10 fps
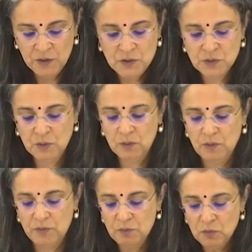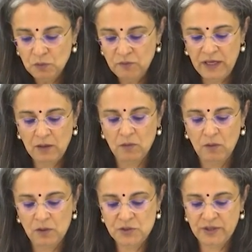So removing
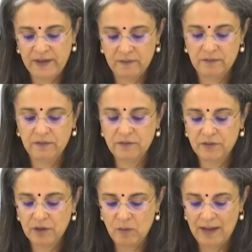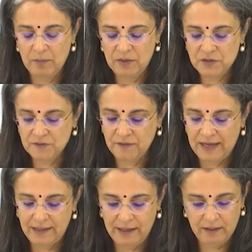altogether the requirement of
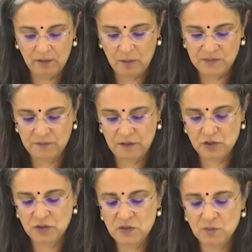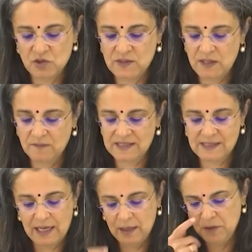filing and observations, which saves
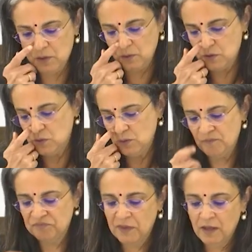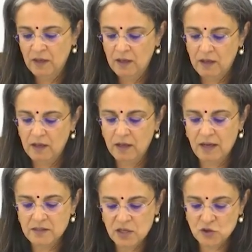time, and also
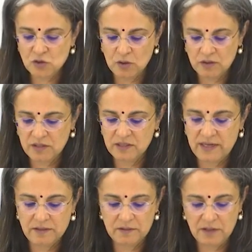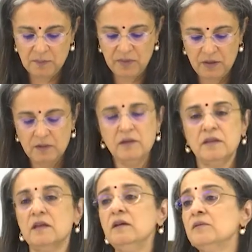cutting short the tendering period
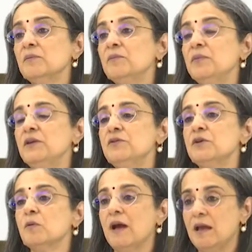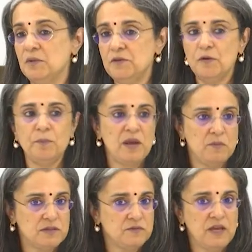and the period requirement for payment.